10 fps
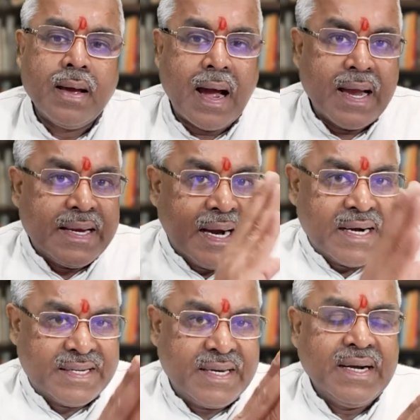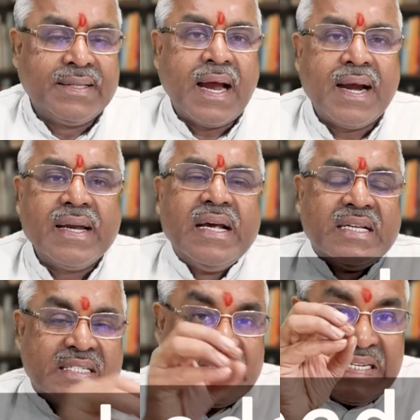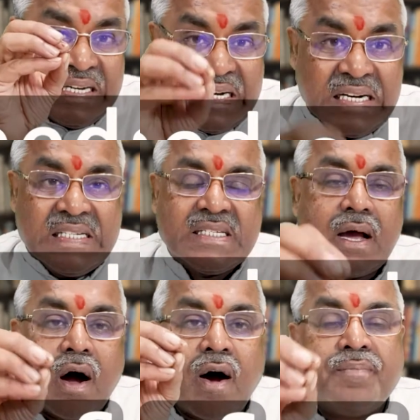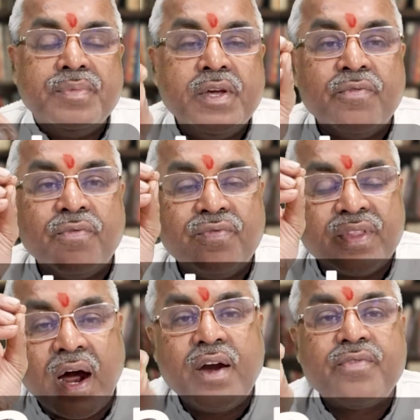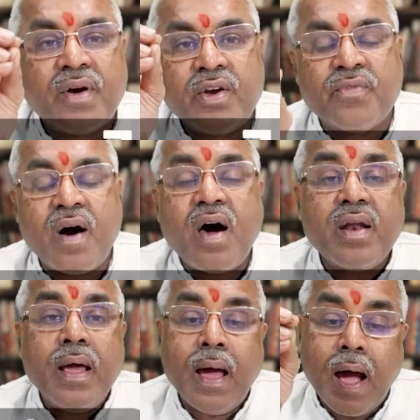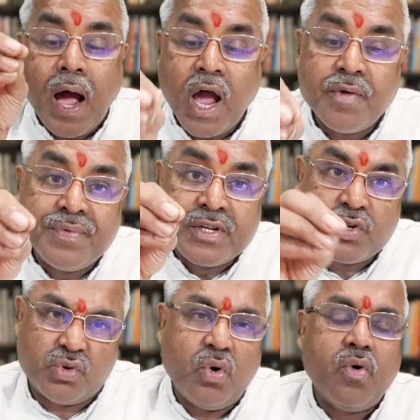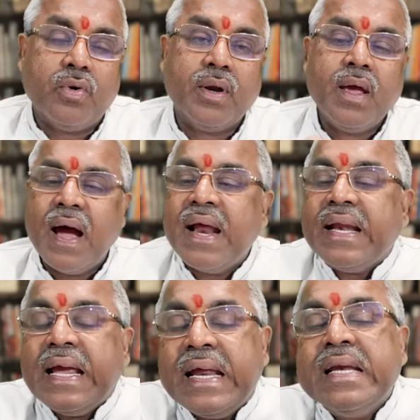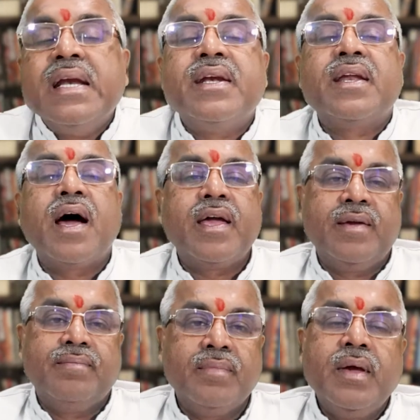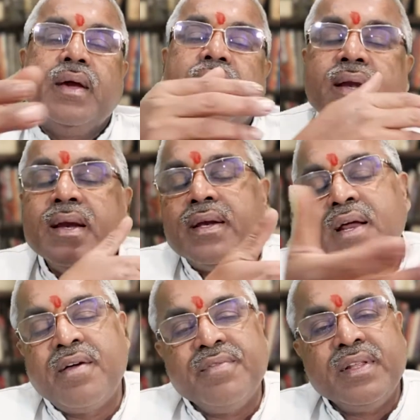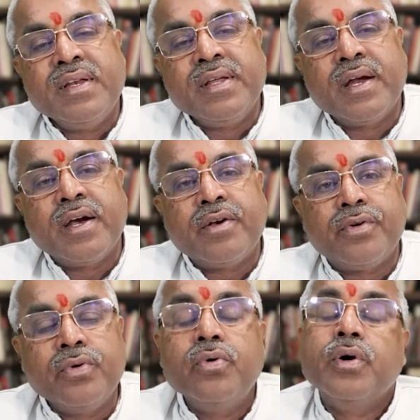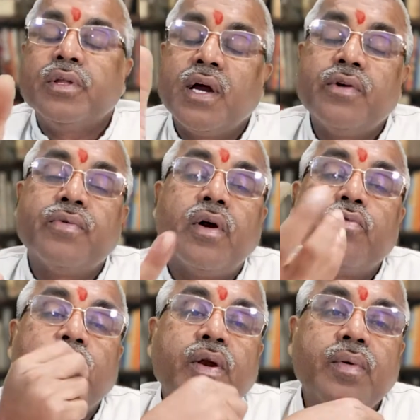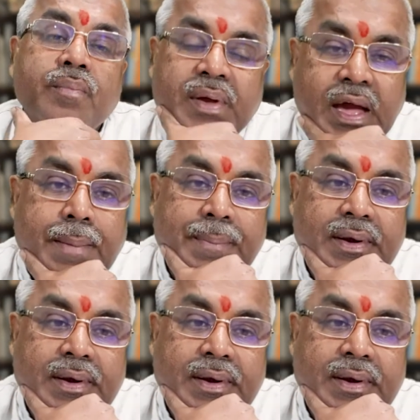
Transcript: I had said that seeds of the Third World War have been sown at any time within a year or two, Third World War may happen.